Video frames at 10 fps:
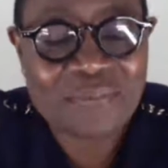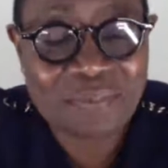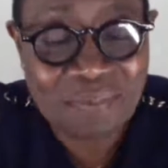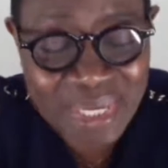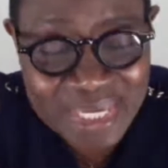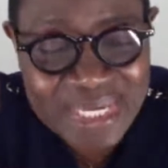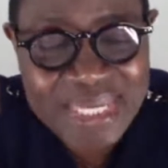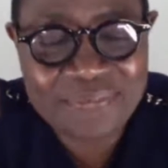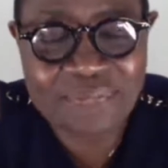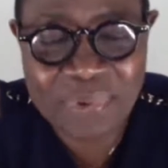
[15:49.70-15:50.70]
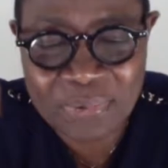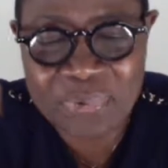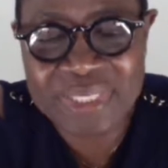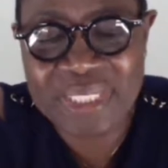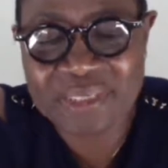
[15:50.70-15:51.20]
many
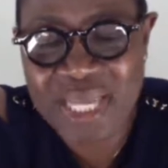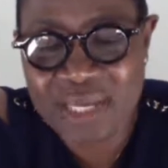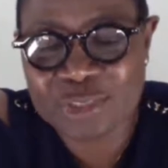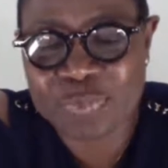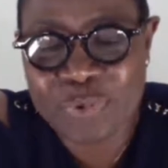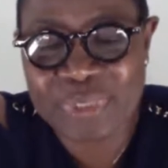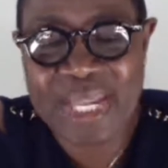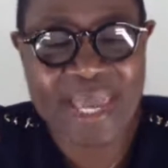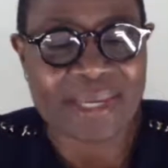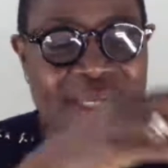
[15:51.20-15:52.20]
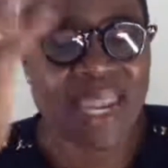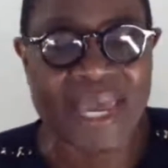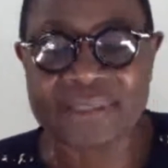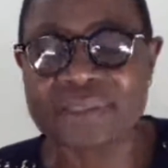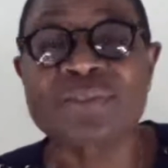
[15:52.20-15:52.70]
frequently touched spots like
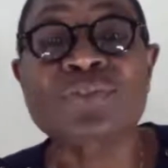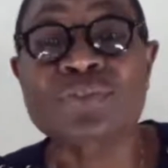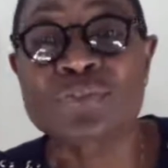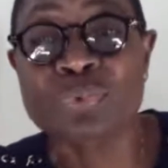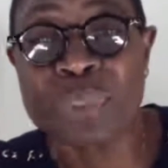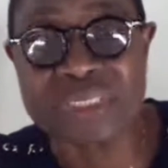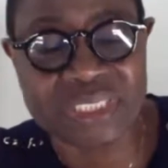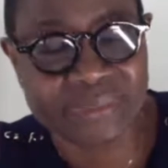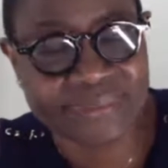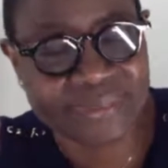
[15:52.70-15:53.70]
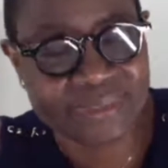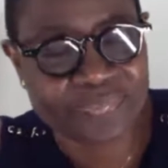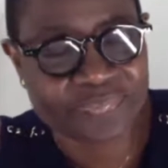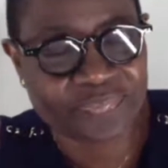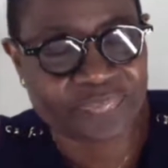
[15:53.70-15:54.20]
light switches,
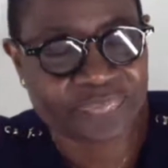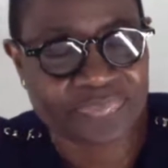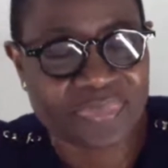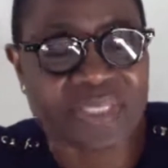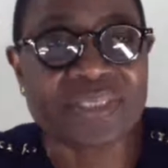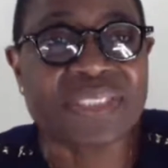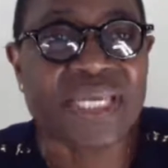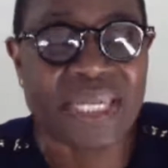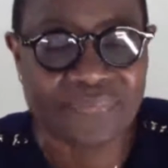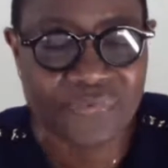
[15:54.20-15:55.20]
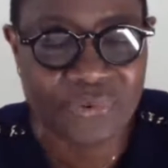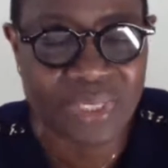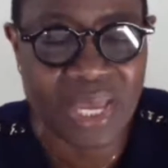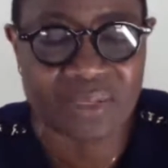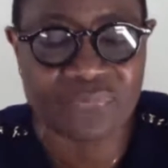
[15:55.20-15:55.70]

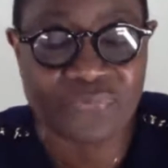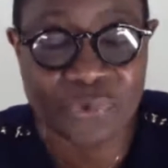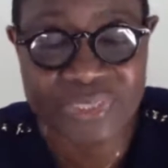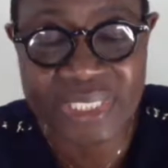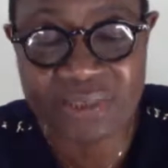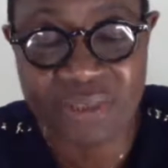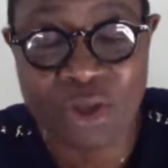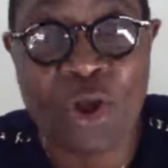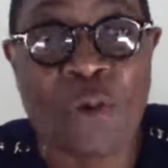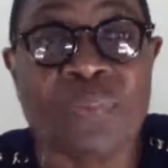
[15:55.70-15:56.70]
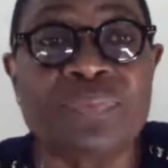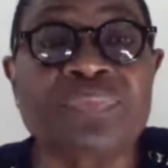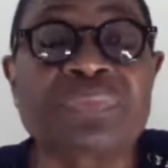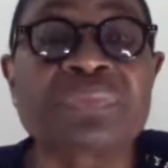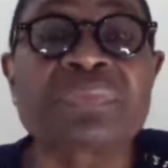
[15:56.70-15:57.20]
telephone, and faucet knob
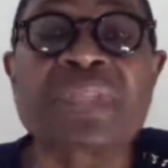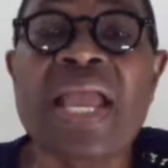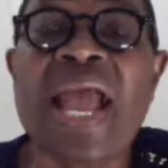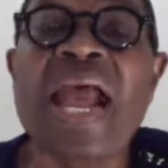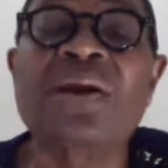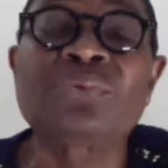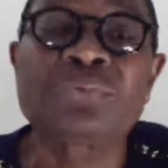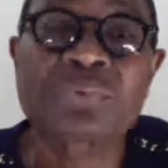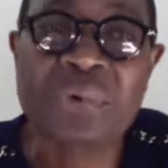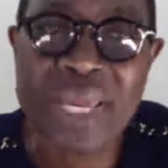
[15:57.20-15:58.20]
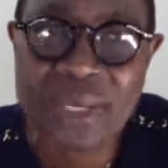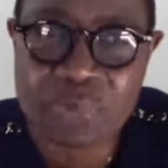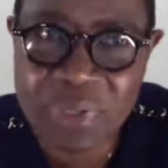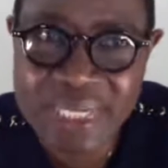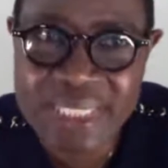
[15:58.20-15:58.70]
are
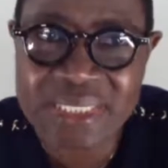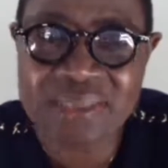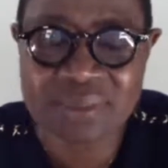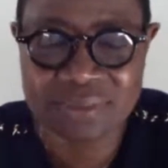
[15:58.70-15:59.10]
rarely